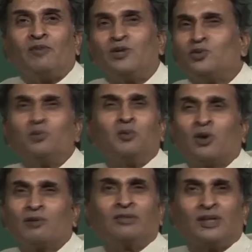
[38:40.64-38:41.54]
we assume
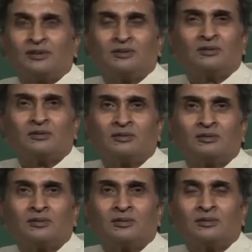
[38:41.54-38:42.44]
lot of things,
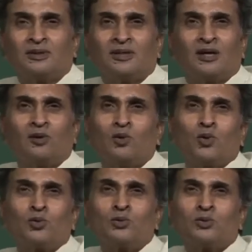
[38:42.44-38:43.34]
that there are no
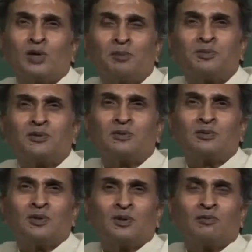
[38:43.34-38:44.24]
slips
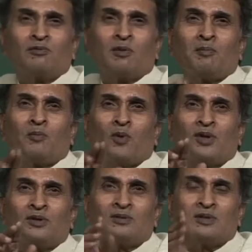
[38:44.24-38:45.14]
from
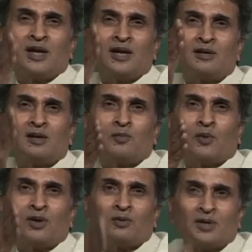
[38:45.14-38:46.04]
point entry
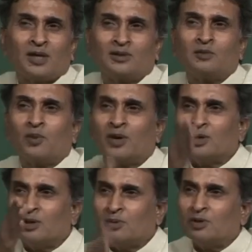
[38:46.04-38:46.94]
point to the exit
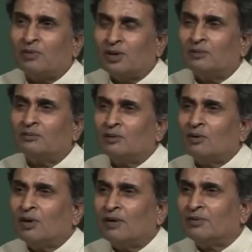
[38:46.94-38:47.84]
point in between.
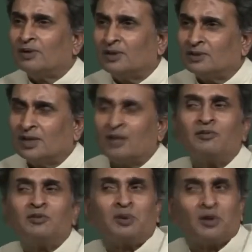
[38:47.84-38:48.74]
Everything is there,
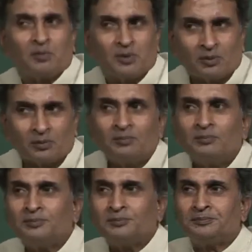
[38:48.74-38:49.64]
which may not be true,
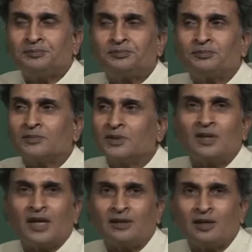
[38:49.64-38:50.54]

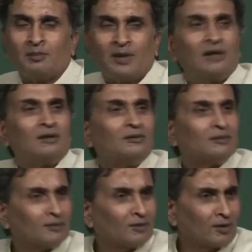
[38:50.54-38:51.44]
neither in a belt
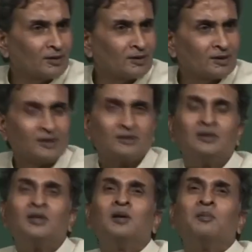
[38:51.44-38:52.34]
nor in this case,
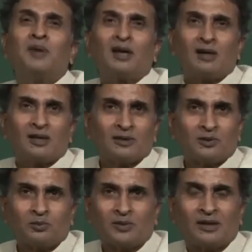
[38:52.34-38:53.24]
but let us
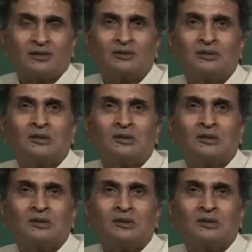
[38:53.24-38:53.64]
assume that.